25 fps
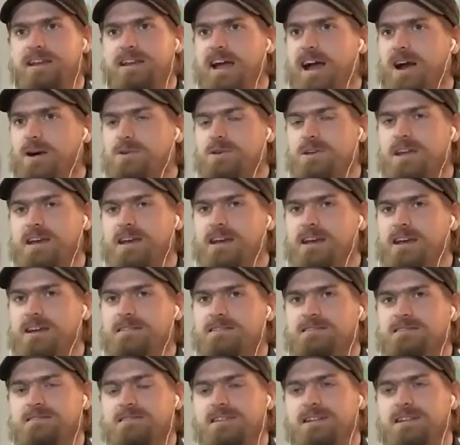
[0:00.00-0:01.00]
Now you can't,
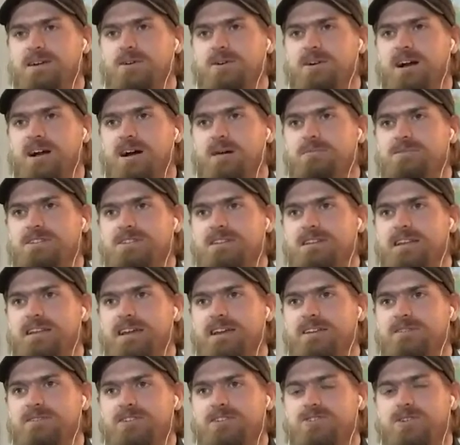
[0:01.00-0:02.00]
you know, come to the
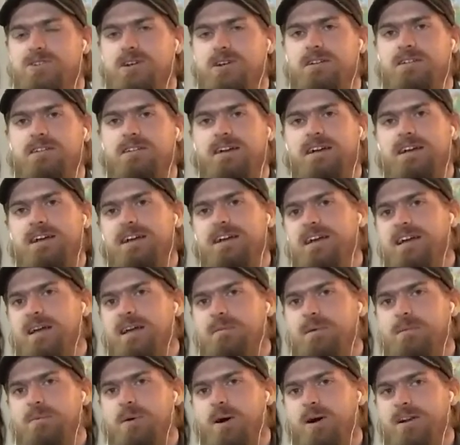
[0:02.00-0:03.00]
land of Israel
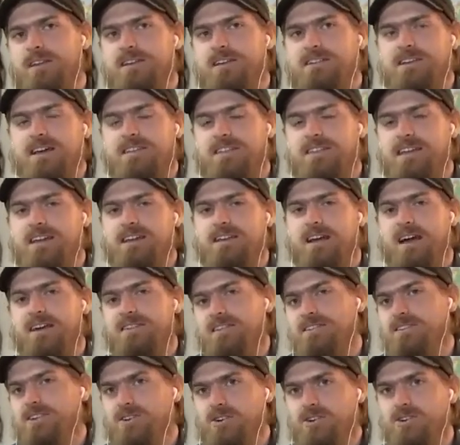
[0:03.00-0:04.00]
and be part of this. I think
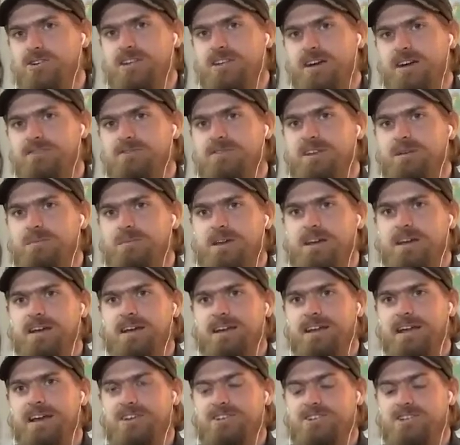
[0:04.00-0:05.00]
there could definitely be a
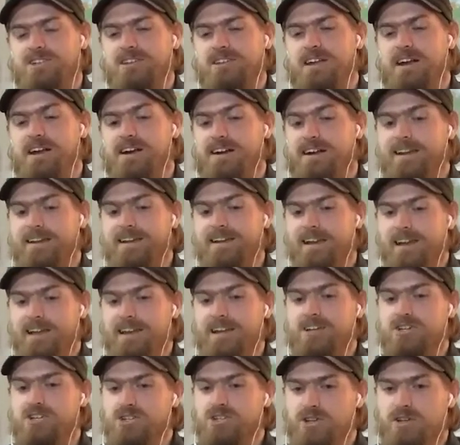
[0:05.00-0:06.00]
connection there,
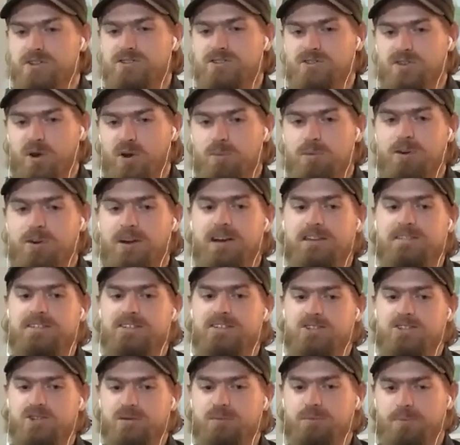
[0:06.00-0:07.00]
and it should sober us.
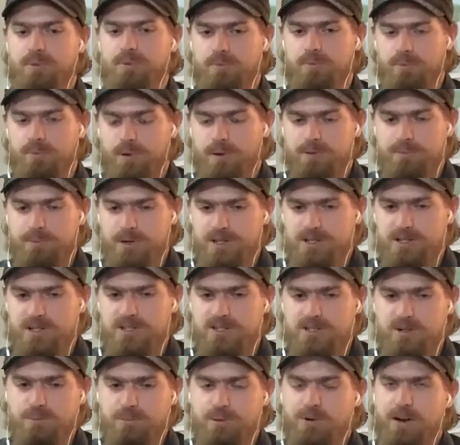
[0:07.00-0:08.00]
It should push
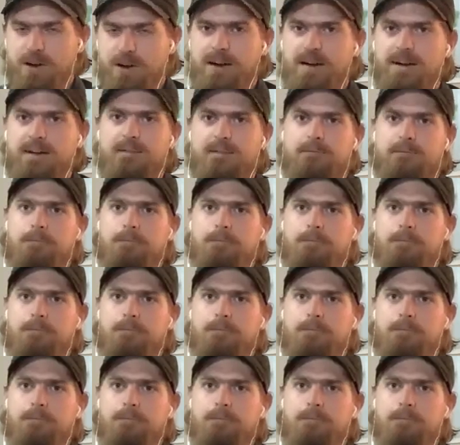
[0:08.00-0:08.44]
us to prayer,